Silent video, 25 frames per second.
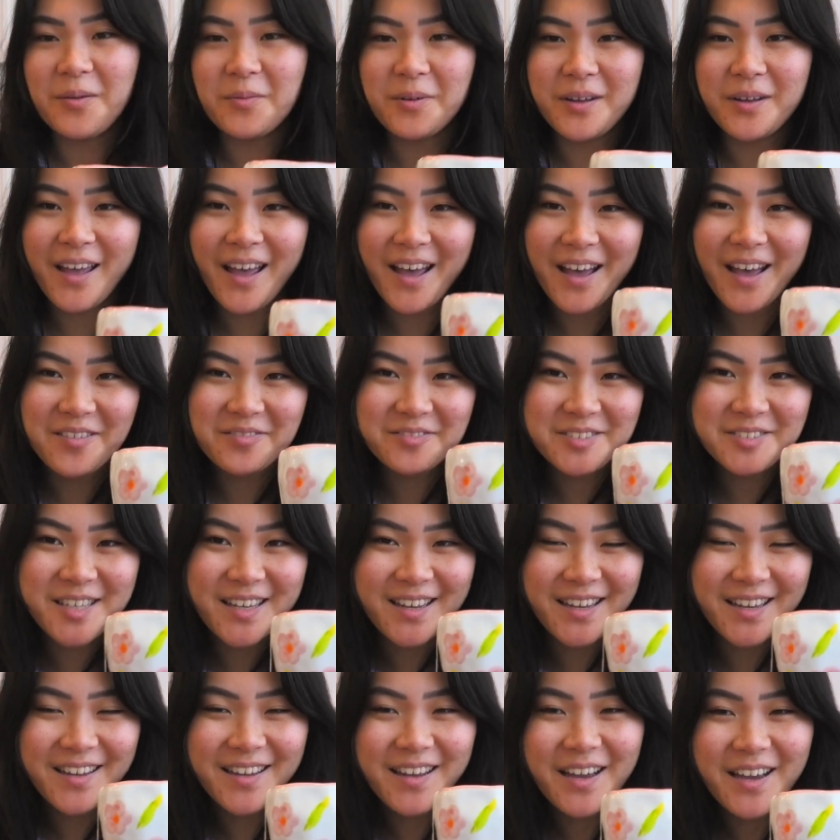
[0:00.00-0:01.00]
we have
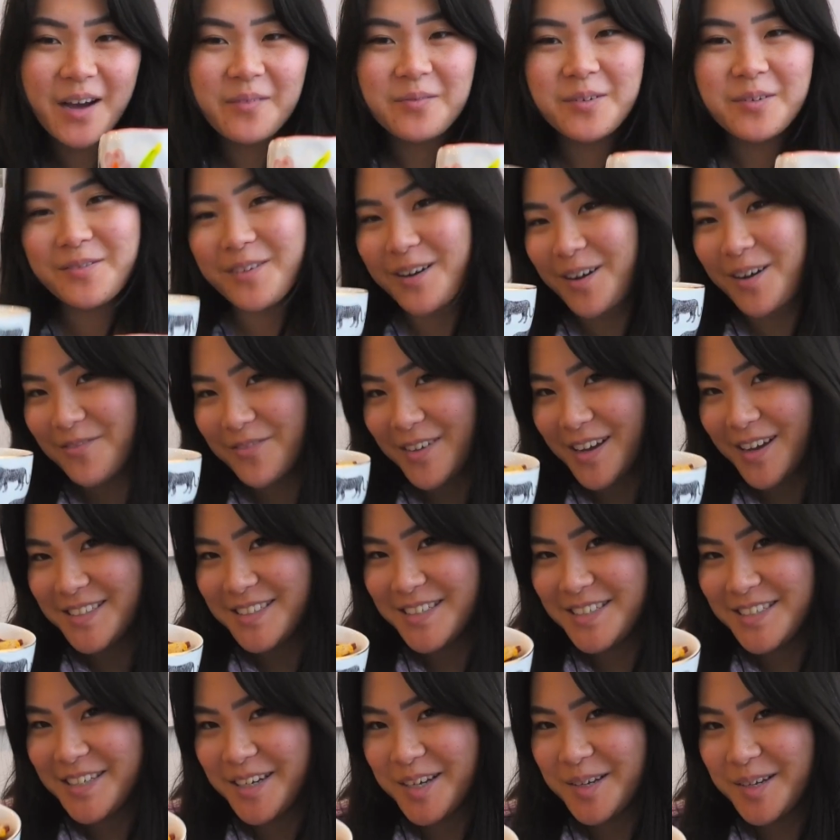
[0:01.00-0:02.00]
tea and we've got
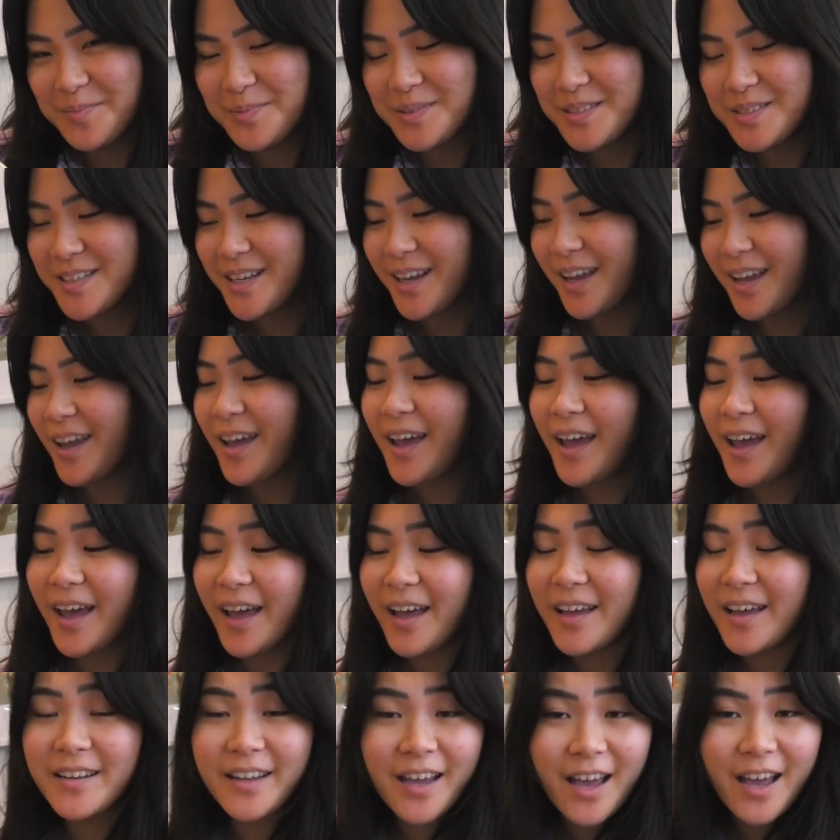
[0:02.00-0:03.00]
veggie chips.
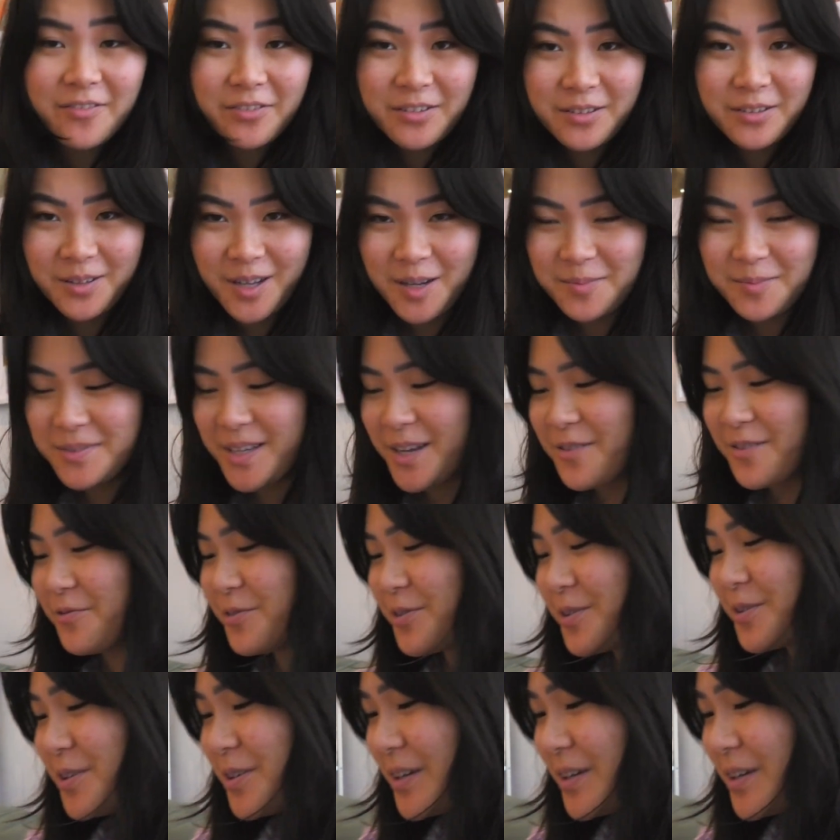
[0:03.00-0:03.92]
And I have a little update for you